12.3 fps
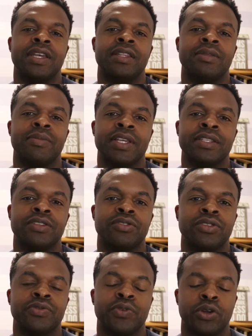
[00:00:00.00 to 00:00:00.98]
in the best
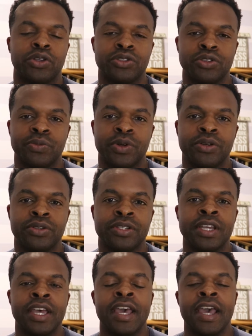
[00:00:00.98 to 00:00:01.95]
interest for
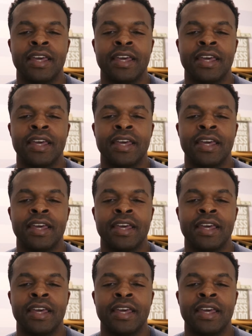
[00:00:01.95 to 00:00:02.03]
consumers,